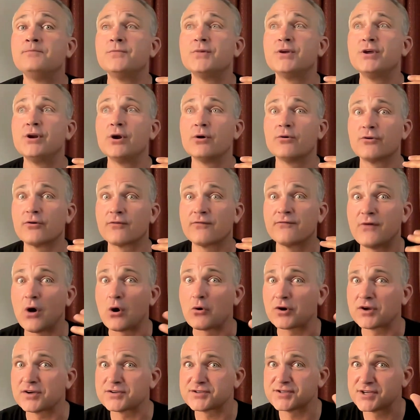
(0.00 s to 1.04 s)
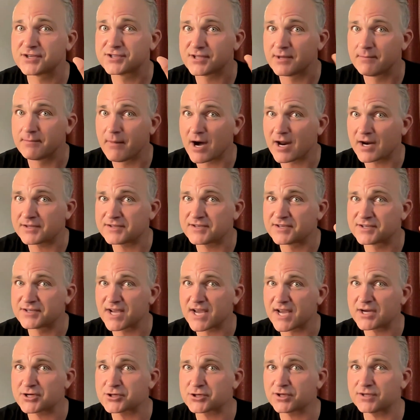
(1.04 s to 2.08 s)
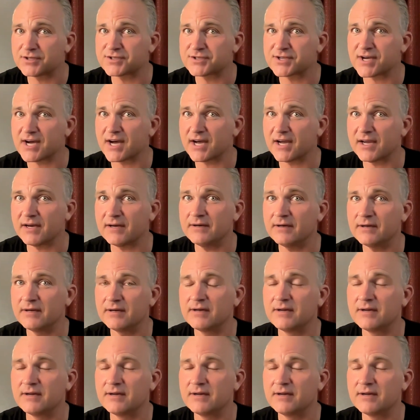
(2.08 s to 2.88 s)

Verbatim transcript: you know, their focus is the monetization side,